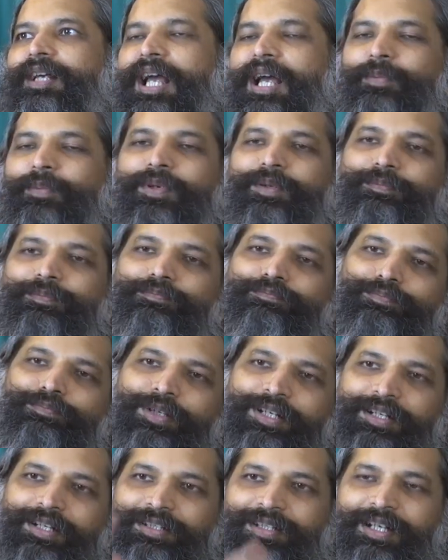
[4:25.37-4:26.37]
I would
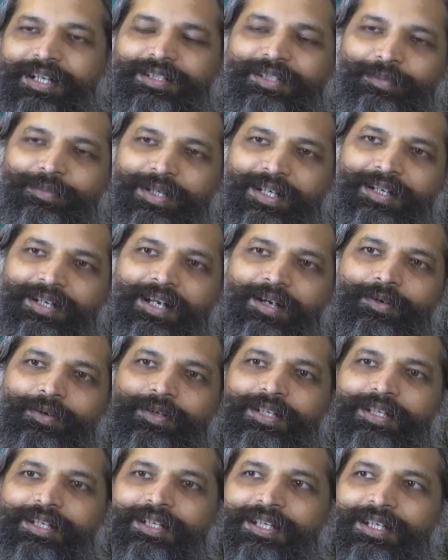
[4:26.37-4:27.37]
put it the other way now